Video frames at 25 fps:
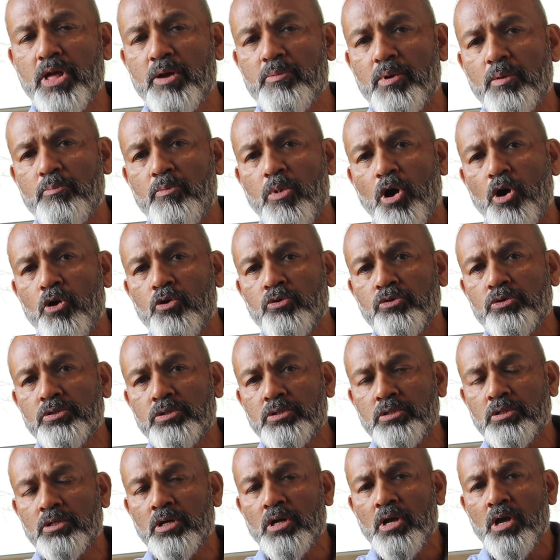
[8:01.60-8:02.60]
them about
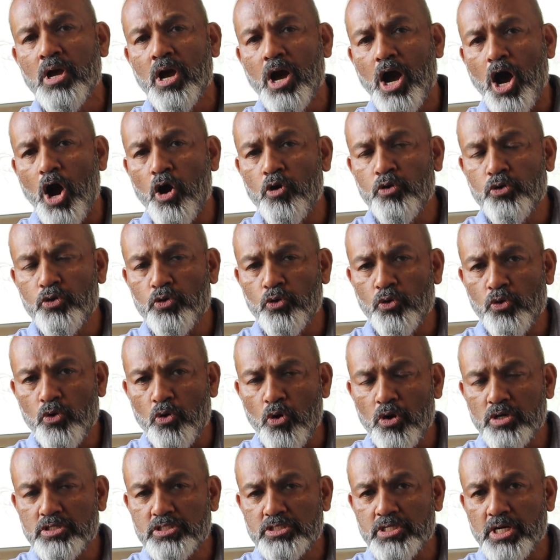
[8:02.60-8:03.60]
how to
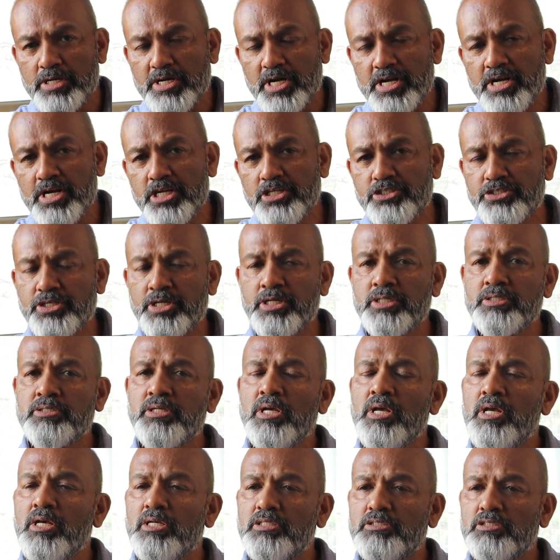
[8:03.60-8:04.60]
cook certain dishes.
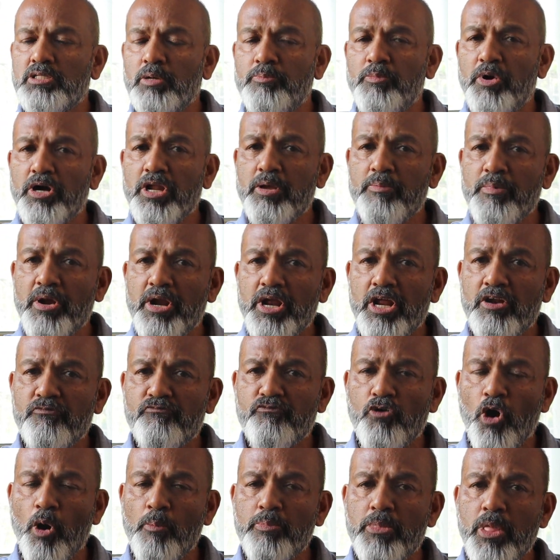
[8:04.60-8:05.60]
Somebody may
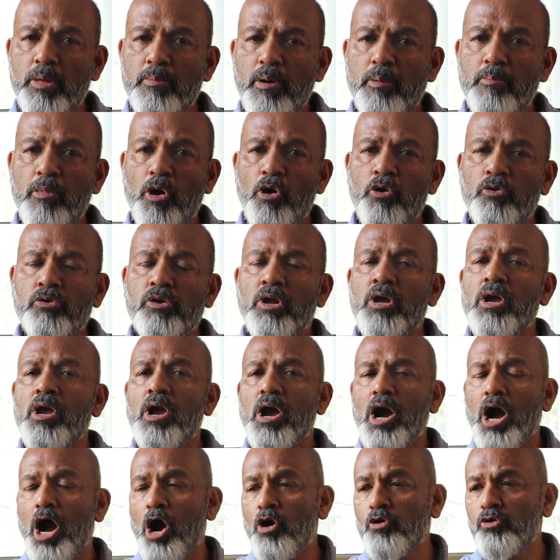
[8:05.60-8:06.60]
inform them about
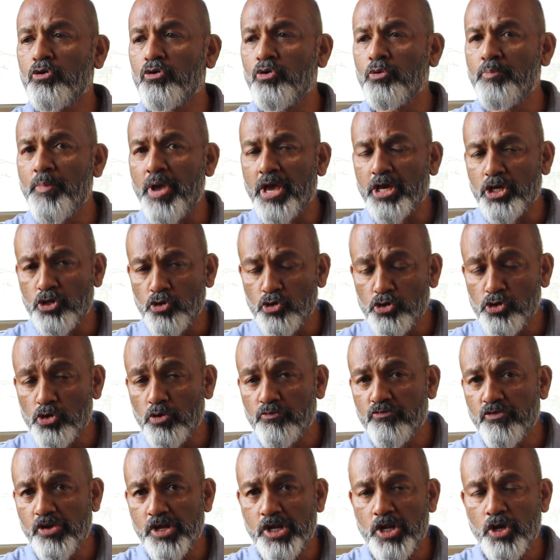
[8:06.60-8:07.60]
how to make
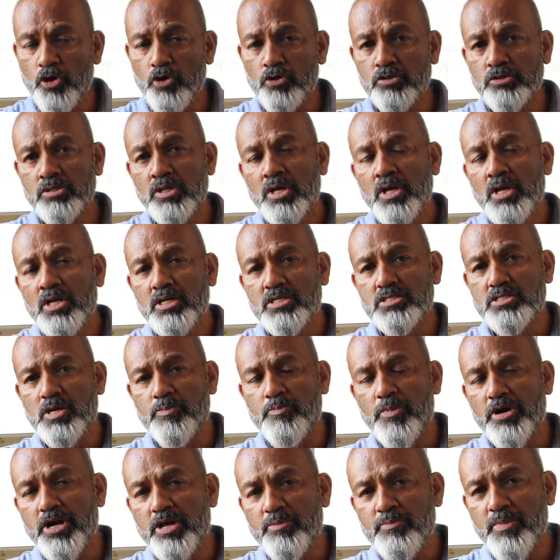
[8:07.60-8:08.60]
YouTube videos.
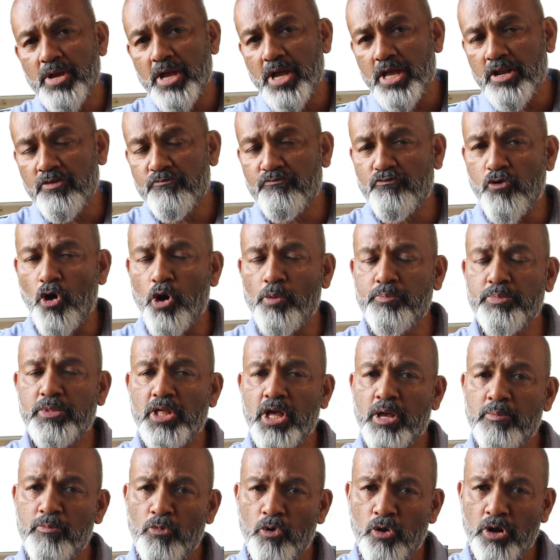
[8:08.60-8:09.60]
Somebody may inform
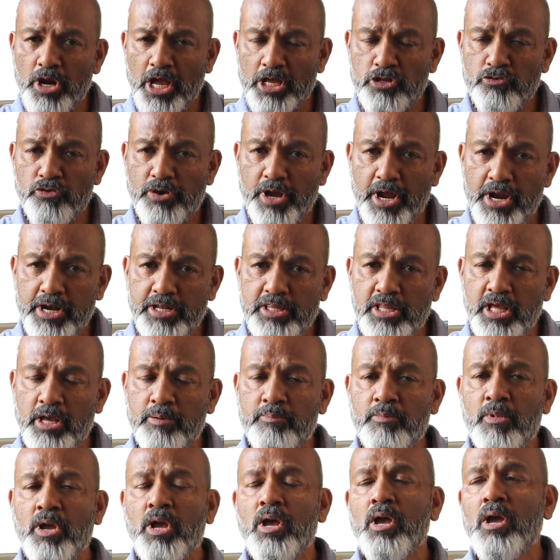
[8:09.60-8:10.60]
them or educate
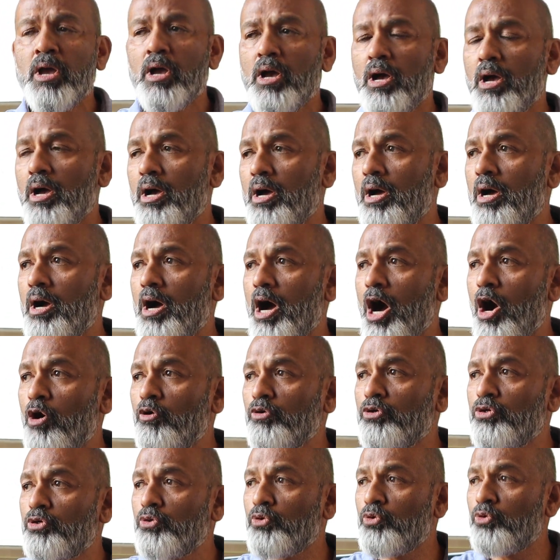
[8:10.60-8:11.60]
them
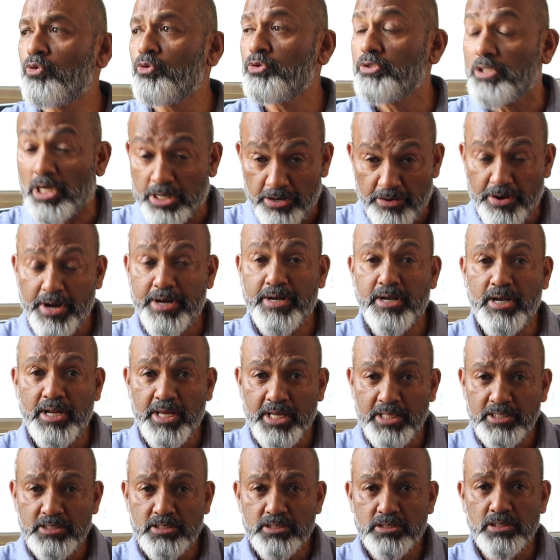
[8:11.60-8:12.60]
how to generate
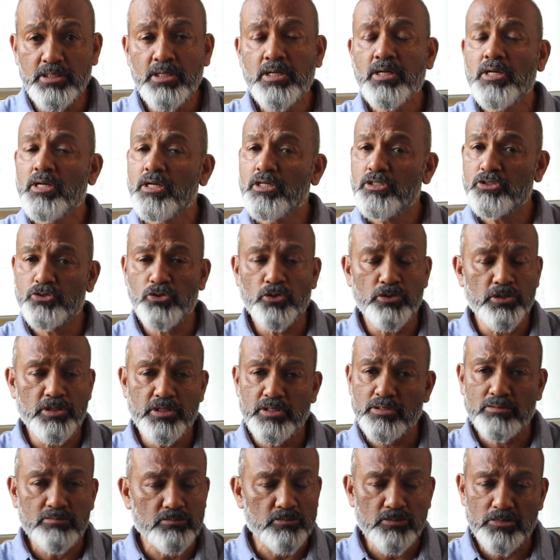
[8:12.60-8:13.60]
leads. So
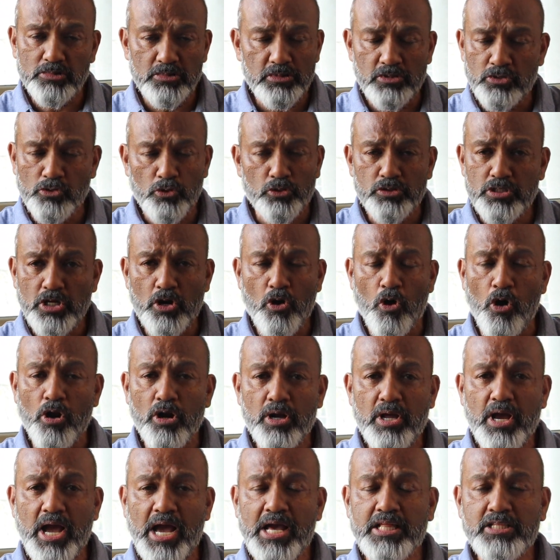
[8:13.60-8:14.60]
those are
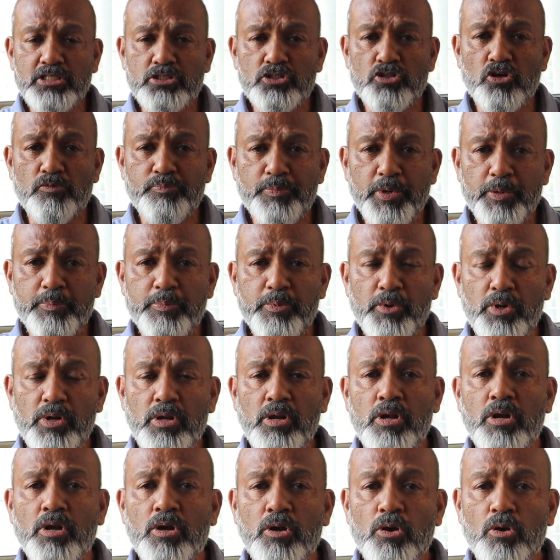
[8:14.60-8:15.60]
all kinds of
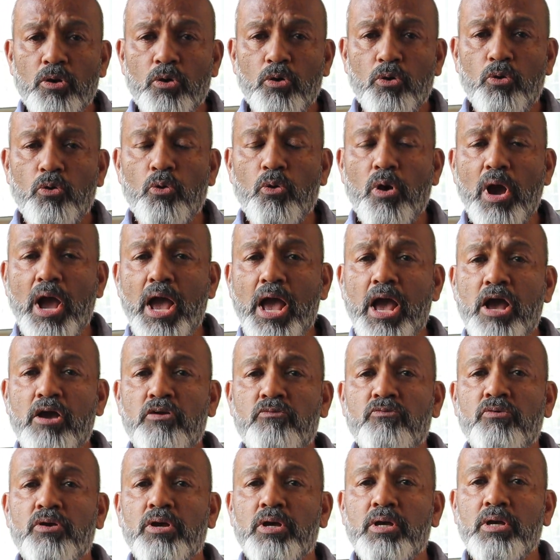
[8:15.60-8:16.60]
people who
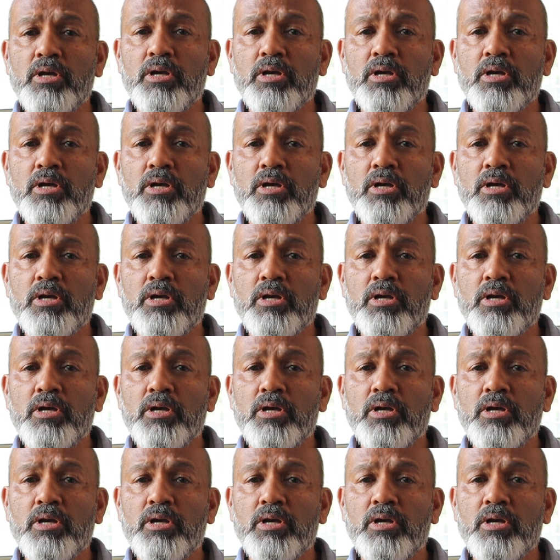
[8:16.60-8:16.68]
have